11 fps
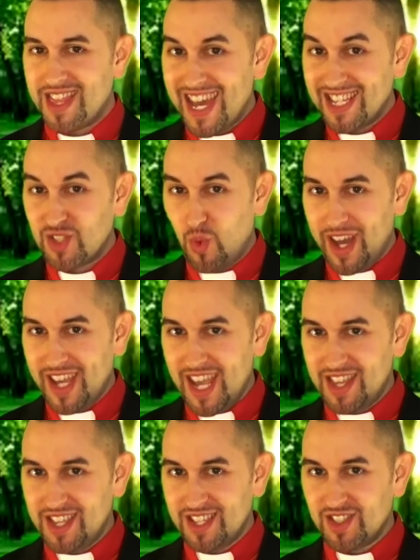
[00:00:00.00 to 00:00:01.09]
That's why
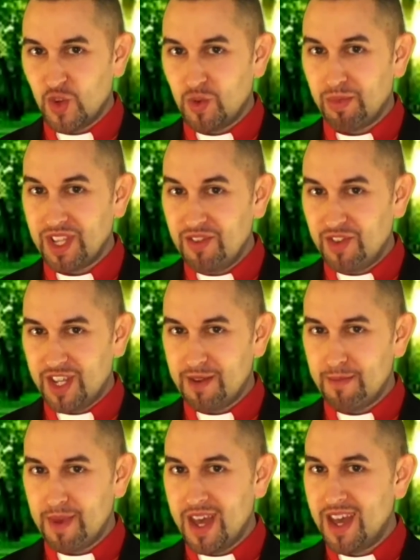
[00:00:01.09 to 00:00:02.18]
atheists don't believe in him.